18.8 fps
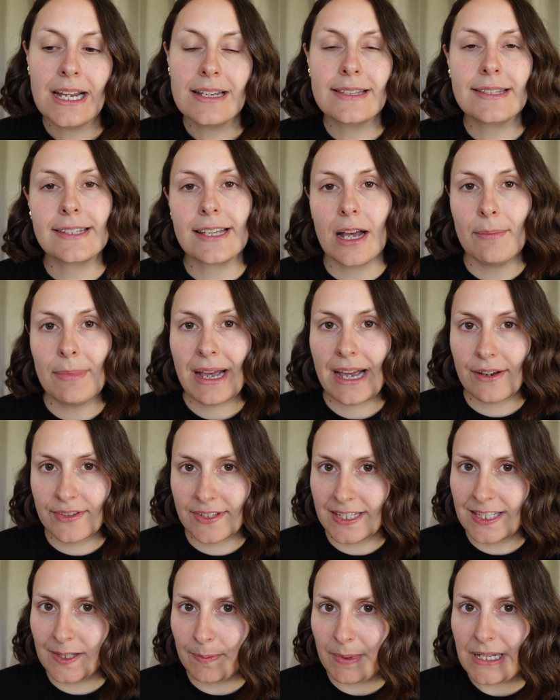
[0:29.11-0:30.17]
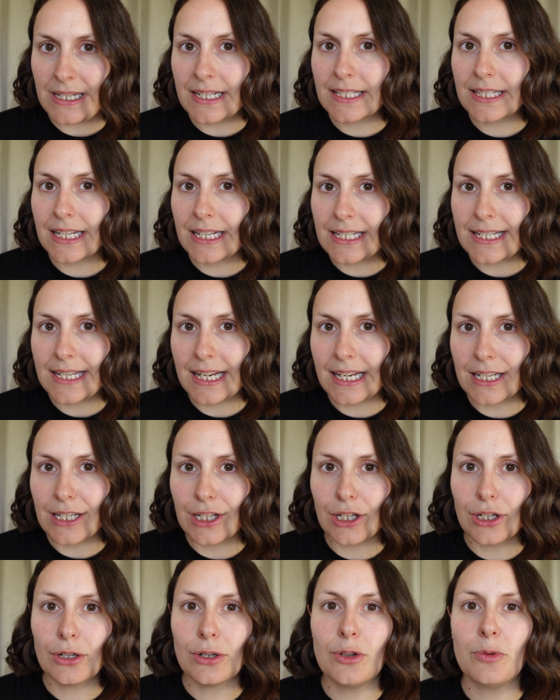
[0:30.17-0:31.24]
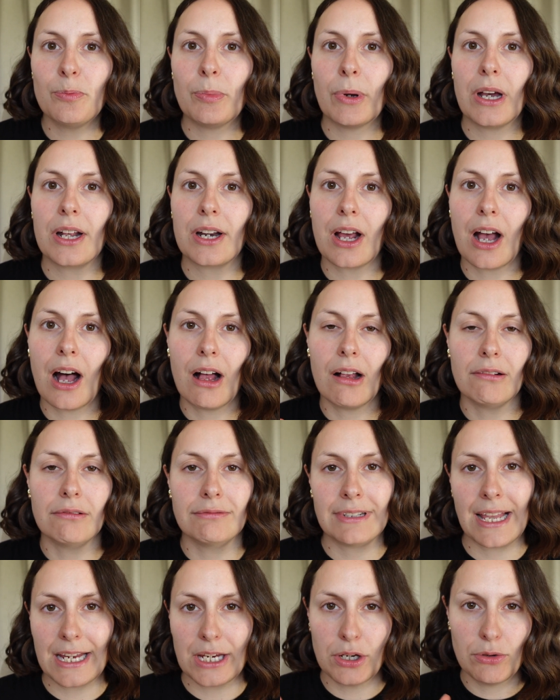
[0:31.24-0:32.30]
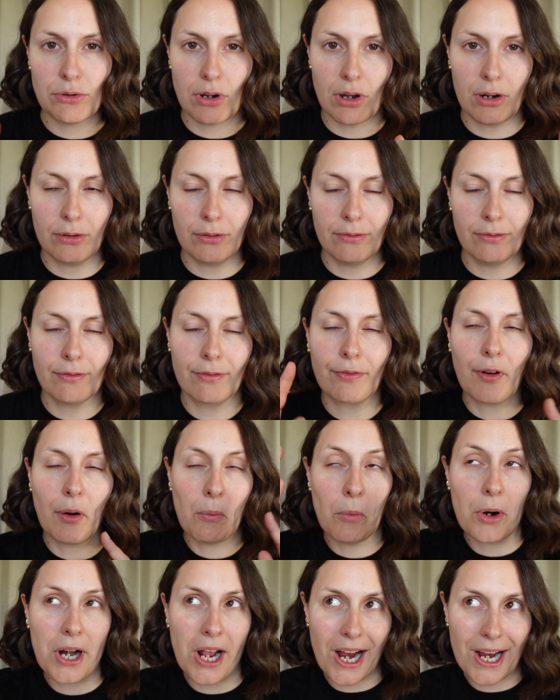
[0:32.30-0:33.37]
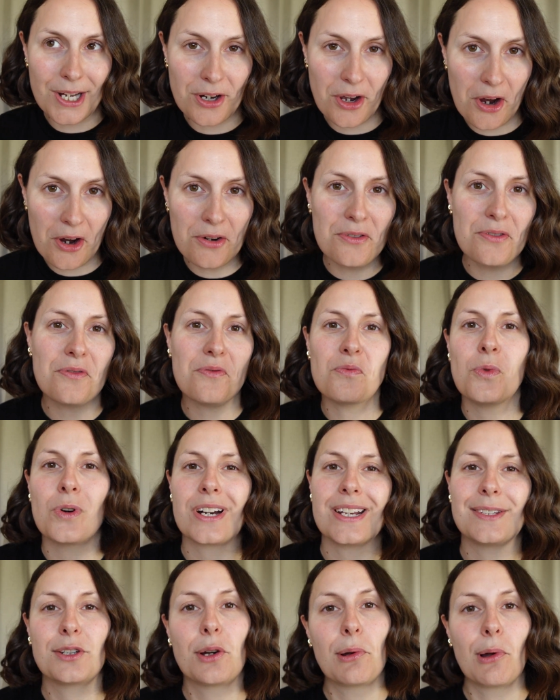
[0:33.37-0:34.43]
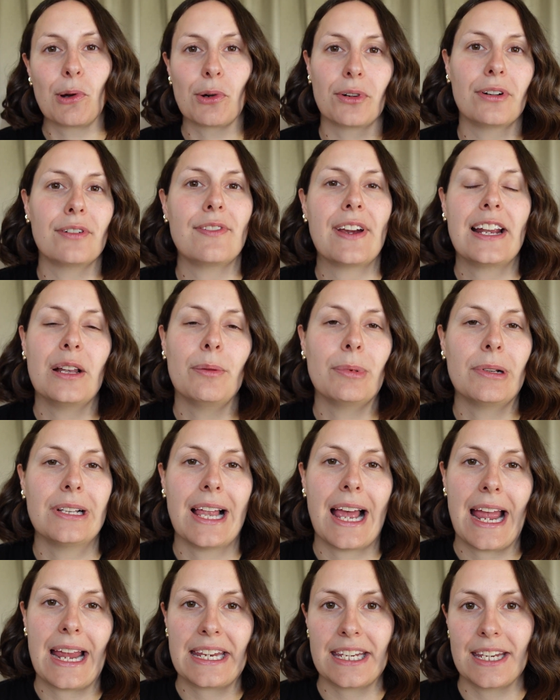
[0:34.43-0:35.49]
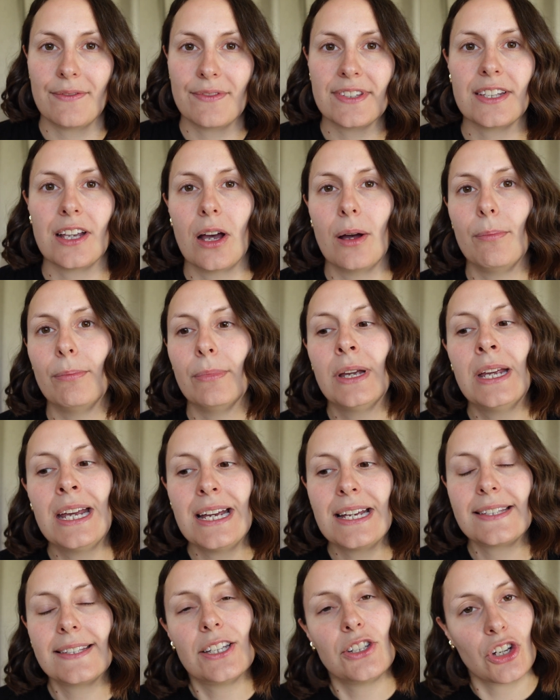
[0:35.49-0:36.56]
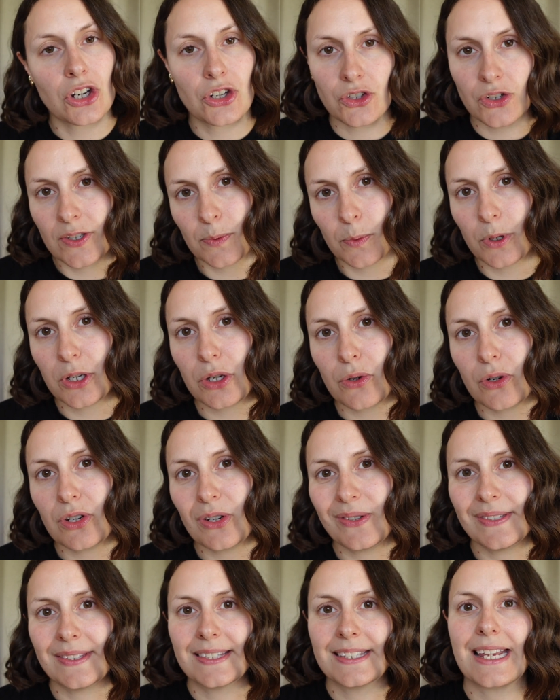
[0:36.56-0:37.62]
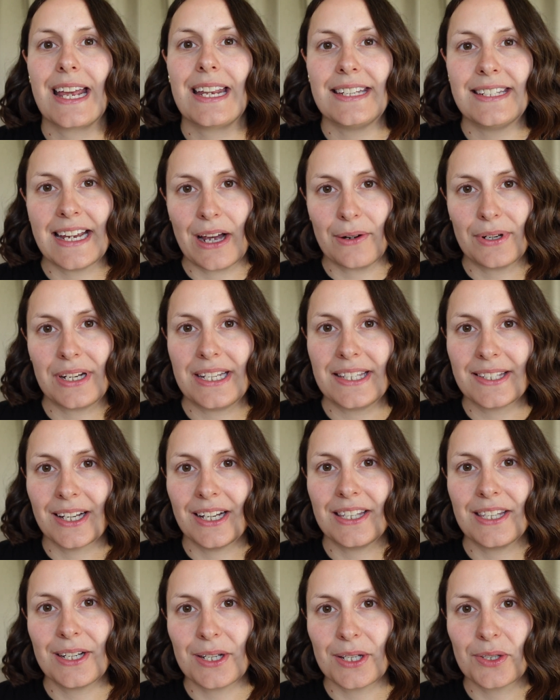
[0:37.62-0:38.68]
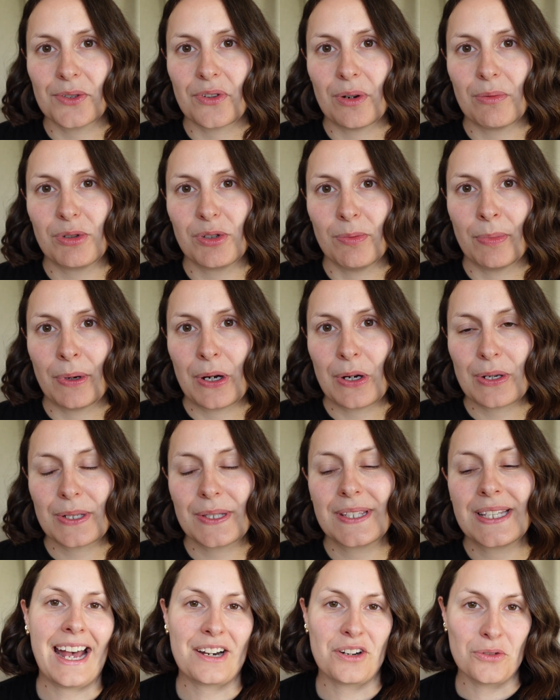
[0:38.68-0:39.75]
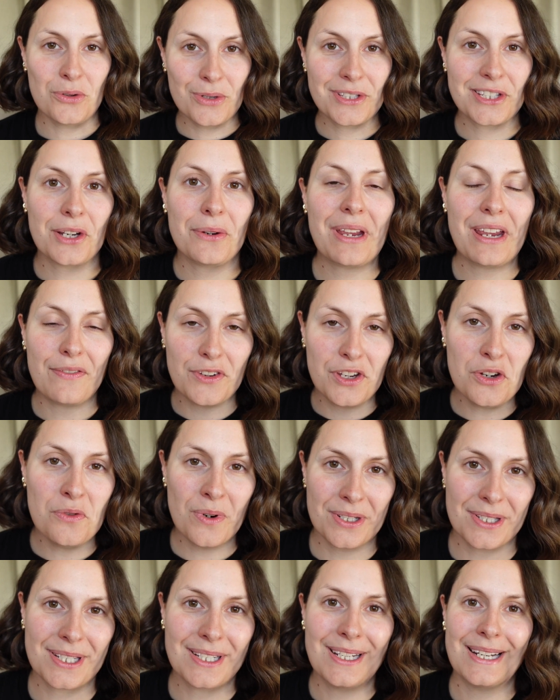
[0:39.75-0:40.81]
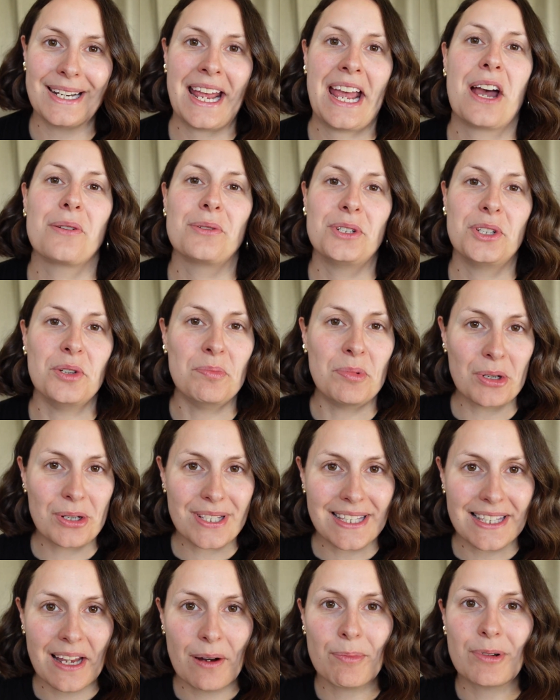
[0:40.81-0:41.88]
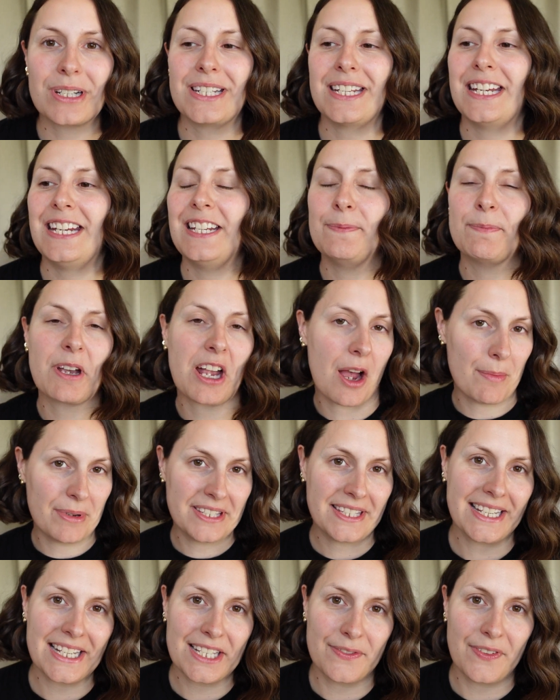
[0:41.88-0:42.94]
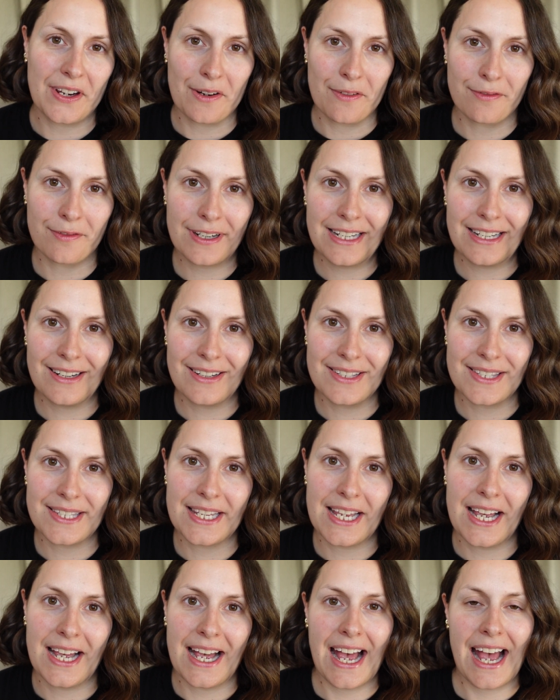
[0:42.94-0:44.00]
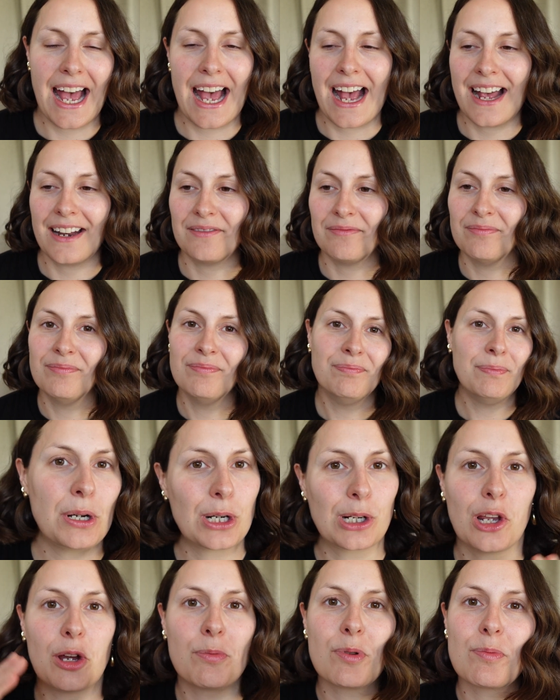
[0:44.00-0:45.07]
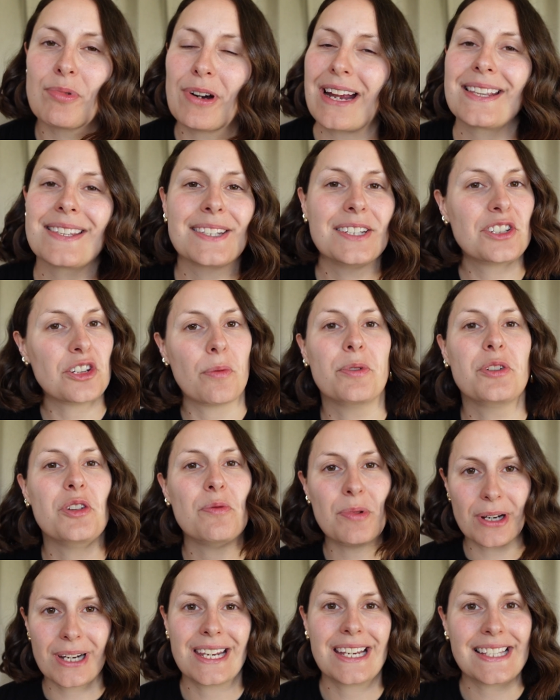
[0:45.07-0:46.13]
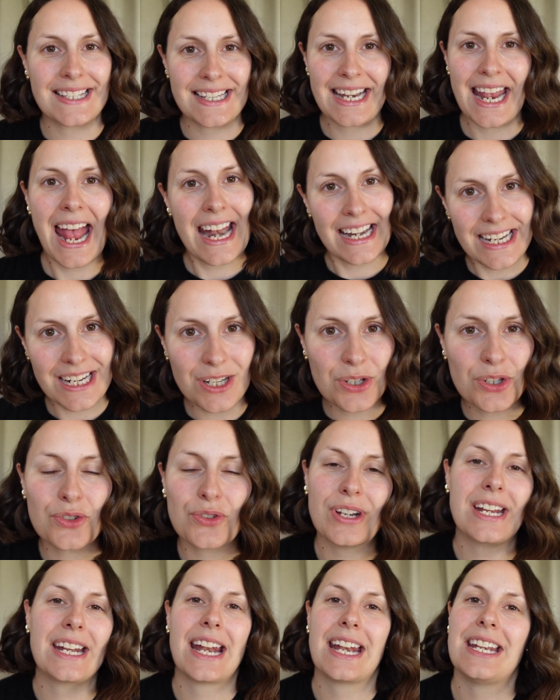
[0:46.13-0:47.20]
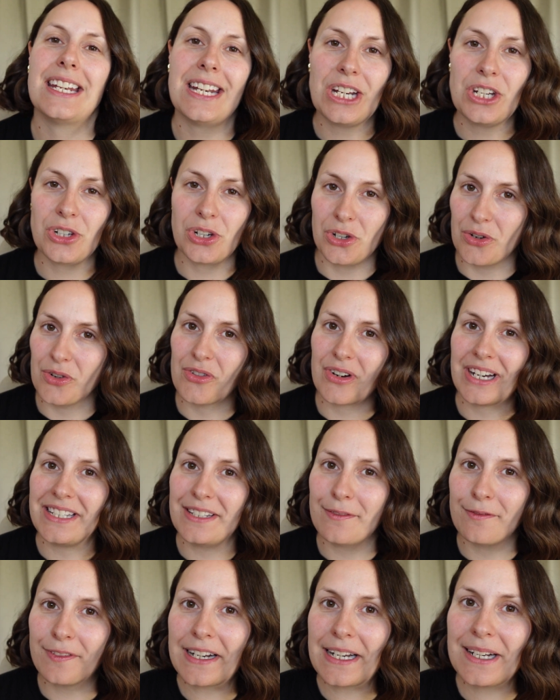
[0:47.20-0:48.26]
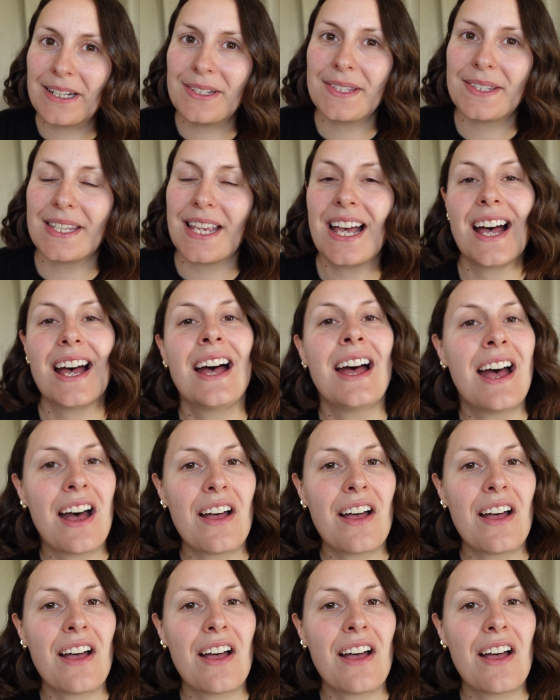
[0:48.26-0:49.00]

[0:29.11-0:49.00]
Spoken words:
Some have since been discontinued, but I'll let you know from what I know what is no longer available and give some suggestions what you could use instead down inside the description box. And also, if you want to learn how to book celebrities, become a six-figure freelancer, and book global brands and double your bookings in any industry, in any niche, and you're a creative freelancer,